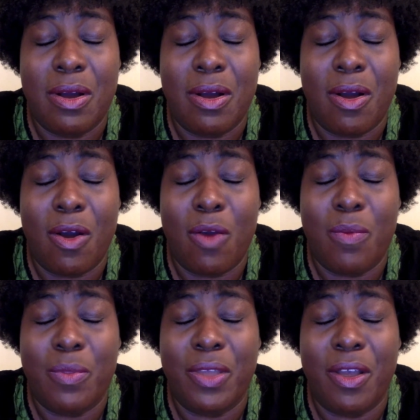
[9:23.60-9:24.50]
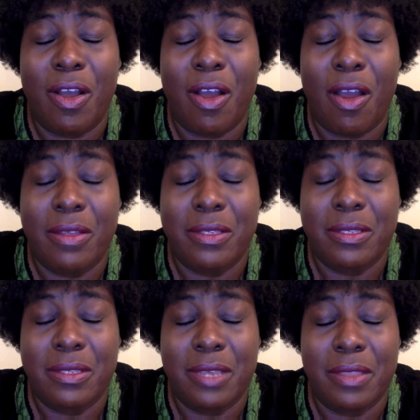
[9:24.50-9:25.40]
open their hearts
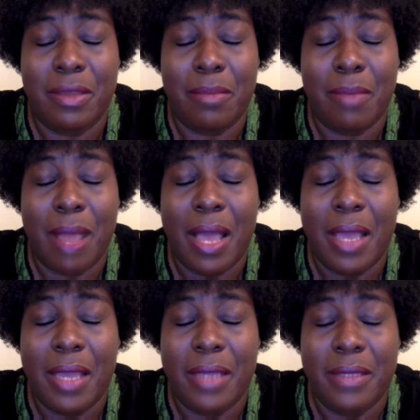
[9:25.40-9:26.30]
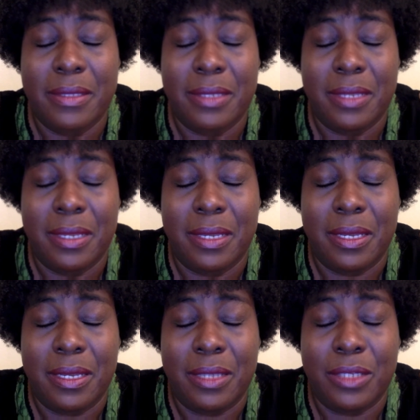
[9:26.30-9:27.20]
and their minds
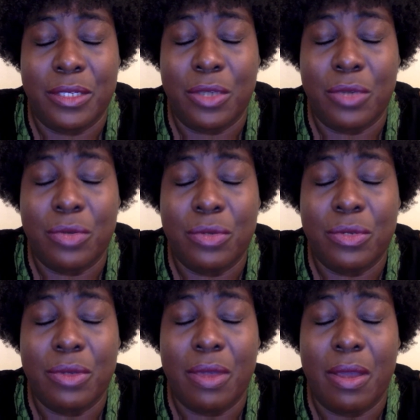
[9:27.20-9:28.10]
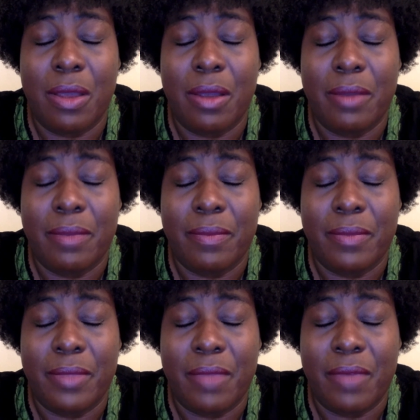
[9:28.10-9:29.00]
to know who you are.
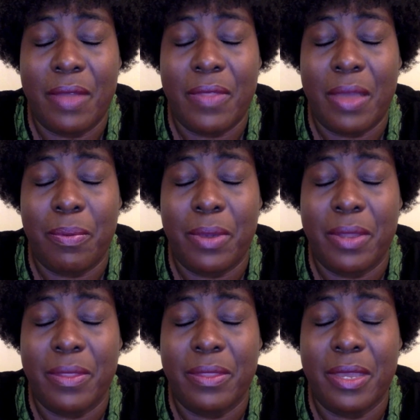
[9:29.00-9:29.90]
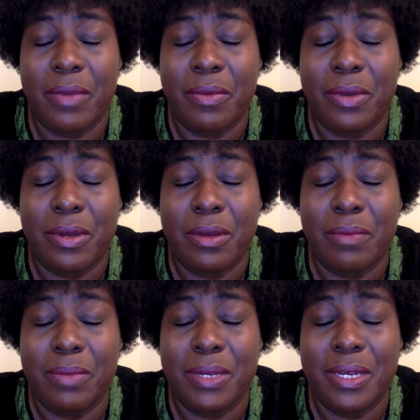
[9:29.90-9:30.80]
Father, I pray that they
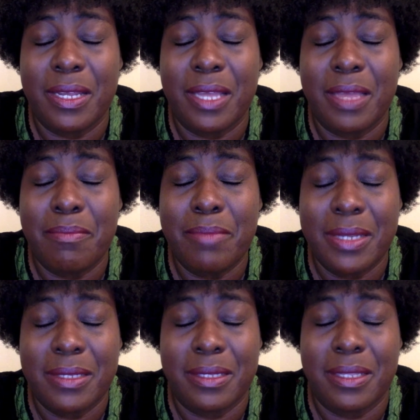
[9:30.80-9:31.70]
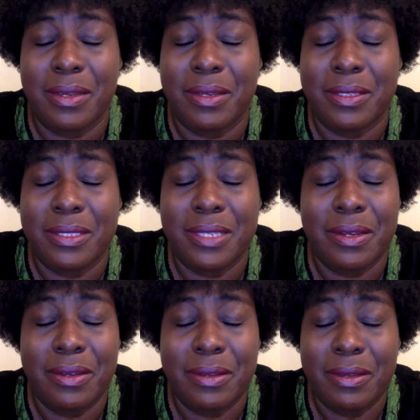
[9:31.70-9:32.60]
will admit that they're a
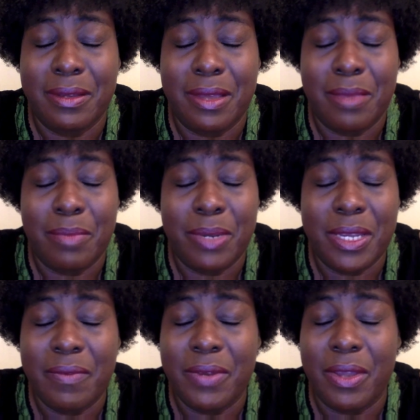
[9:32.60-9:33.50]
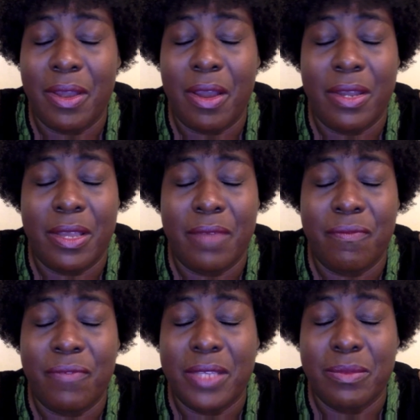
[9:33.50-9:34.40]
sinner, believe in their heart and
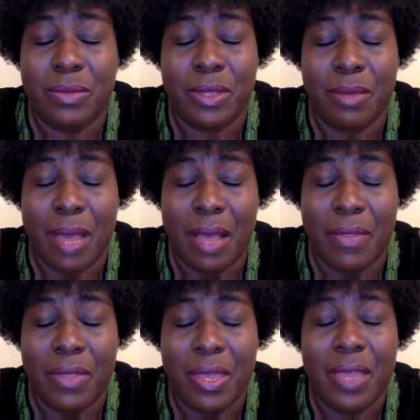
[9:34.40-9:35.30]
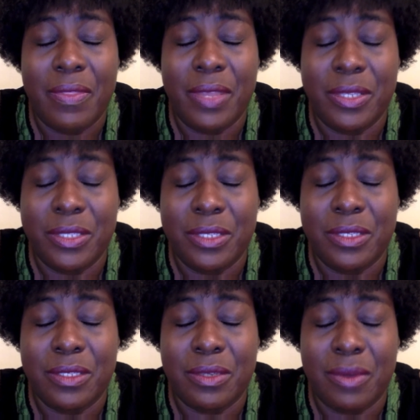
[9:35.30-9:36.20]
confess with their mouth that
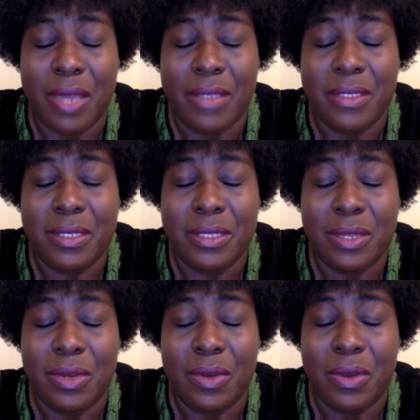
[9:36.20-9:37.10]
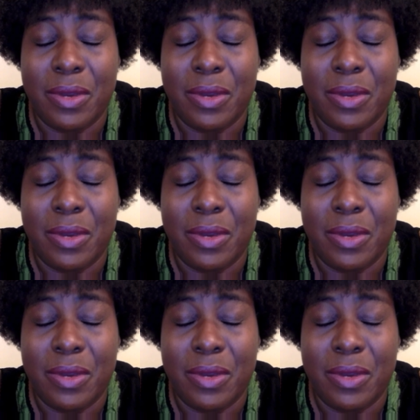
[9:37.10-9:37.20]
Jesus Christ is Lord.